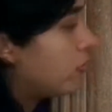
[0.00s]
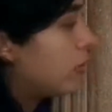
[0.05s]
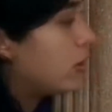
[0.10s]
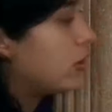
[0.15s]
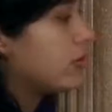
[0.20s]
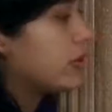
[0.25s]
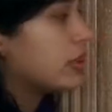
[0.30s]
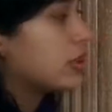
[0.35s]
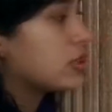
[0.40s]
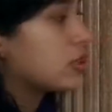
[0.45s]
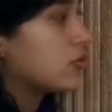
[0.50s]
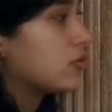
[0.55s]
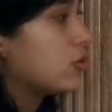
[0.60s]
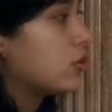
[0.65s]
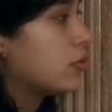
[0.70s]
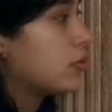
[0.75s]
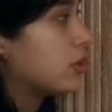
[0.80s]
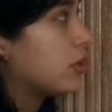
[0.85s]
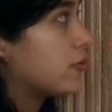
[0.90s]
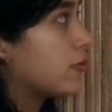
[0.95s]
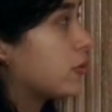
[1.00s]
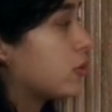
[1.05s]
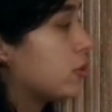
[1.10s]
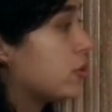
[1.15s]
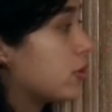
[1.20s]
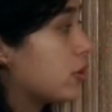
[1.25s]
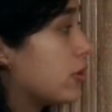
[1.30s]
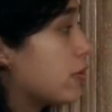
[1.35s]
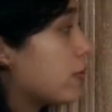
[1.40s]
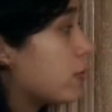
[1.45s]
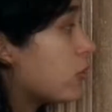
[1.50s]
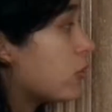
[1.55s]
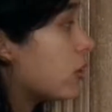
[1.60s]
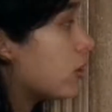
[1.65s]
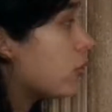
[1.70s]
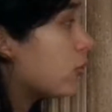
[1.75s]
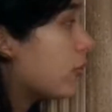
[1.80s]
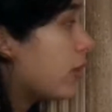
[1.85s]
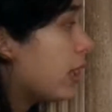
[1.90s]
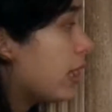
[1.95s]
following this formula, if we're looking for
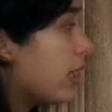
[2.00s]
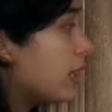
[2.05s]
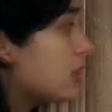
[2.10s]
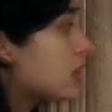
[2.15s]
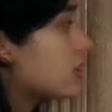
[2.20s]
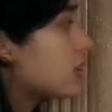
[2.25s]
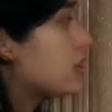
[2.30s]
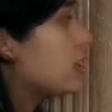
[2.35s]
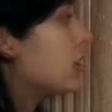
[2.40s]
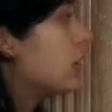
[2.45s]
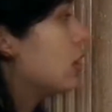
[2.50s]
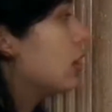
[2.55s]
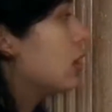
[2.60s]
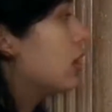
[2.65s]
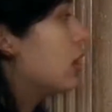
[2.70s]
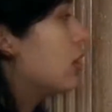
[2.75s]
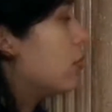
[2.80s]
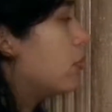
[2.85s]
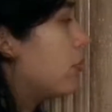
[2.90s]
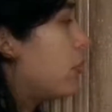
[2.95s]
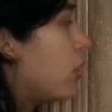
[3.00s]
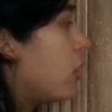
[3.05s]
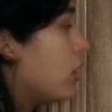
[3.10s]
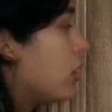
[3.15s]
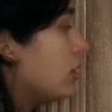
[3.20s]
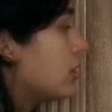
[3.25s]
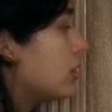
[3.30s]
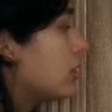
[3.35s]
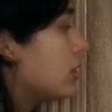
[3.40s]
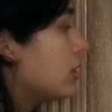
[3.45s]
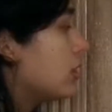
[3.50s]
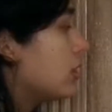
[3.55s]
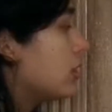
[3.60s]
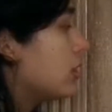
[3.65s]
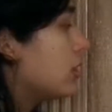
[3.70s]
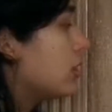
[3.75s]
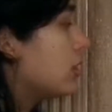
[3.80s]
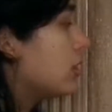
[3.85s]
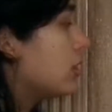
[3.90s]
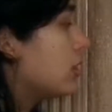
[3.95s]
our rate, parts is
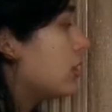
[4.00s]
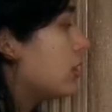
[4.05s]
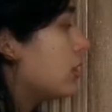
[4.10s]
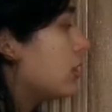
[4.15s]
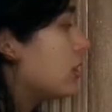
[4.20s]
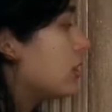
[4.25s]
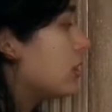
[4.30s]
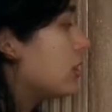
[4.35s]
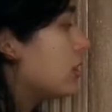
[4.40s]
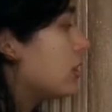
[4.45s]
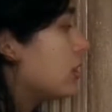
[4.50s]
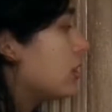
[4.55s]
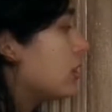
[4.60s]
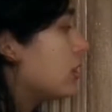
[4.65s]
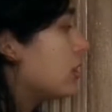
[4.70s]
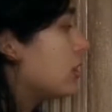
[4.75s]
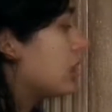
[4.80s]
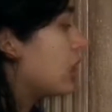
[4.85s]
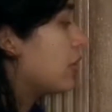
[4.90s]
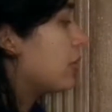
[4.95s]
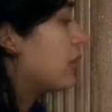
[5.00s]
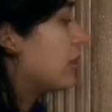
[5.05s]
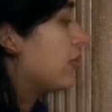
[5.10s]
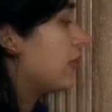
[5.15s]
going to be divided by base.